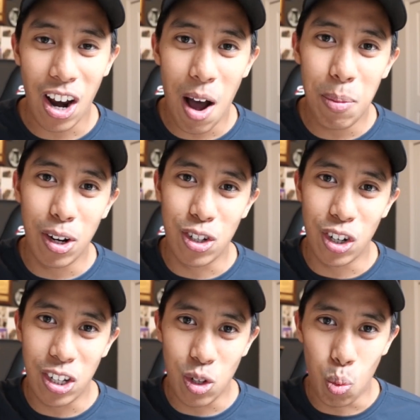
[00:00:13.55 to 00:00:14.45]
I'm on a
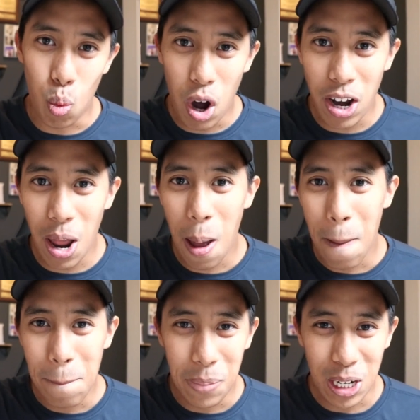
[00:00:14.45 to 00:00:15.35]
journey to 1
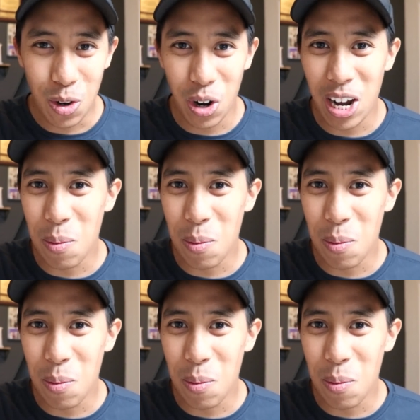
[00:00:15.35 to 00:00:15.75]
Bitcoin.